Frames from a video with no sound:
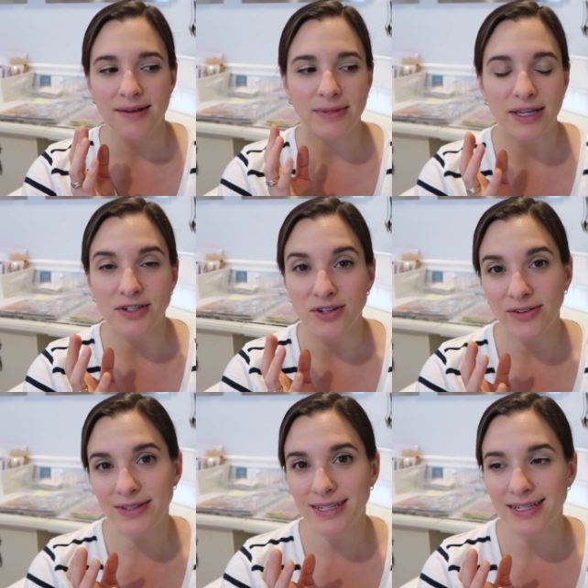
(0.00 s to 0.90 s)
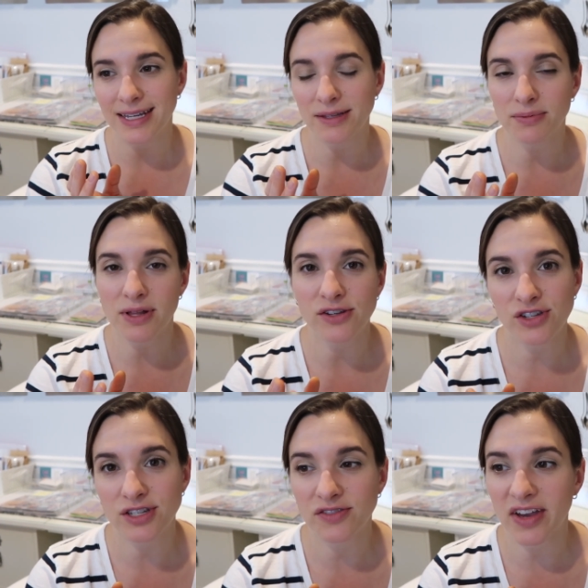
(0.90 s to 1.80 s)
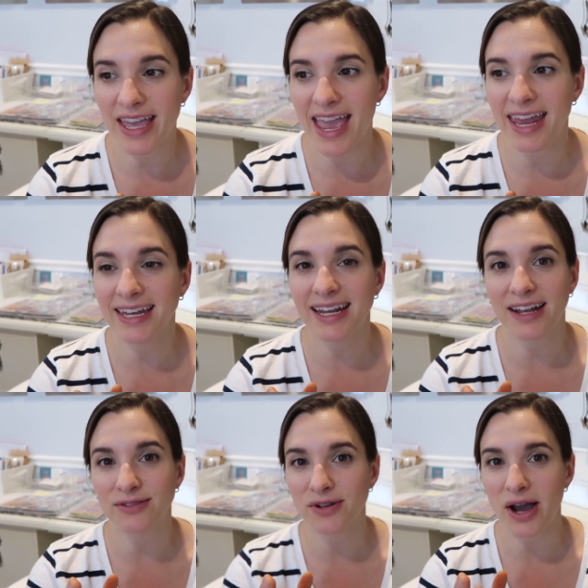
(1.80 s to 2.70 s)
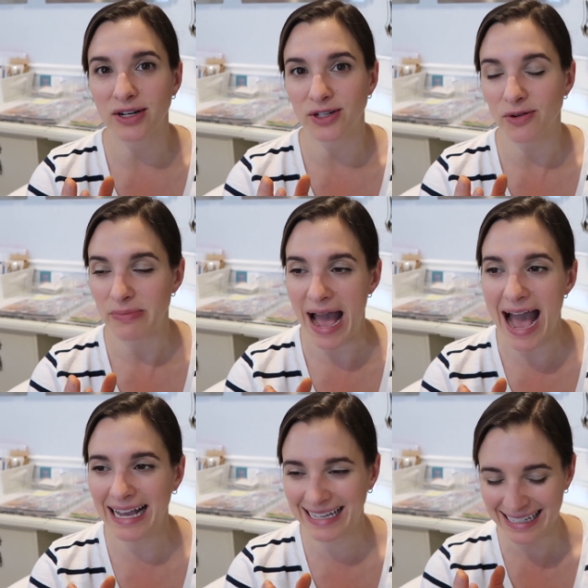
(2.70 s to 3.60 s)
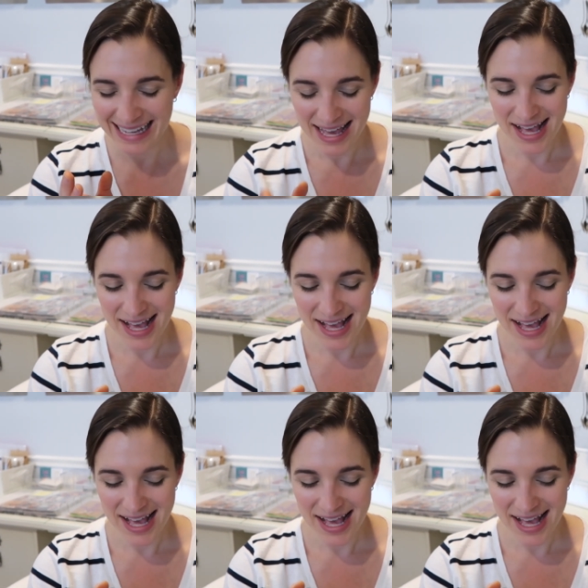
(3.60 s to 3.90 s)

I'm like nervous to take the plunge, because if I hate it, I don't know how to go back.